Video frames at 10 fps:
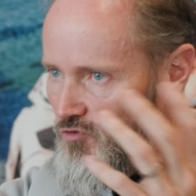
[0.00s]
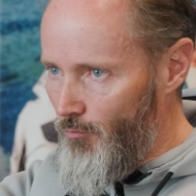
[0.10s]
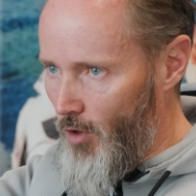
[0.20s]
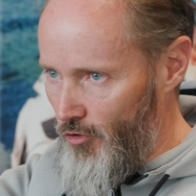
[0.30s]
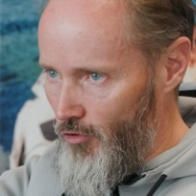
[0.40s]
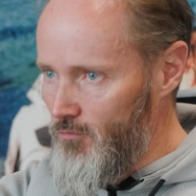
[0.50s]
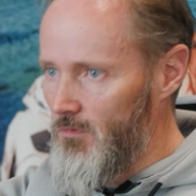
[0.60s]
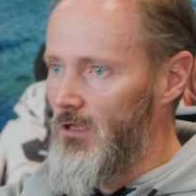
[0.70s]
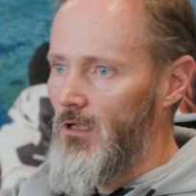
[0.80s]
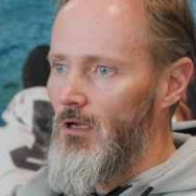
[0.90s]
tomorrow,
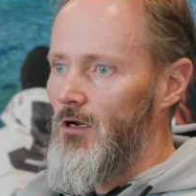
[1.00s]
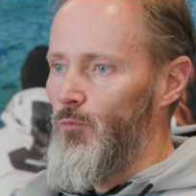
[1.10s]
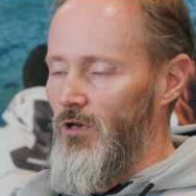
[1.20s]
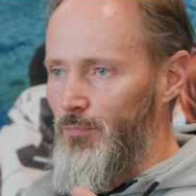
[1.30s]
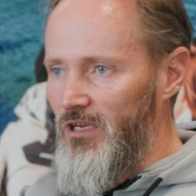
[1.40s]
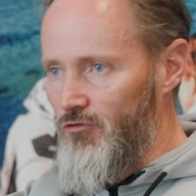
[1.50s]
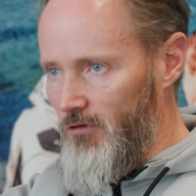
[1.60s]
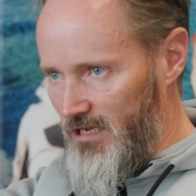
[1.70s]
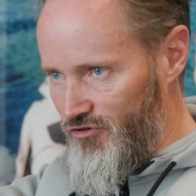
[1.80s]
with a petrol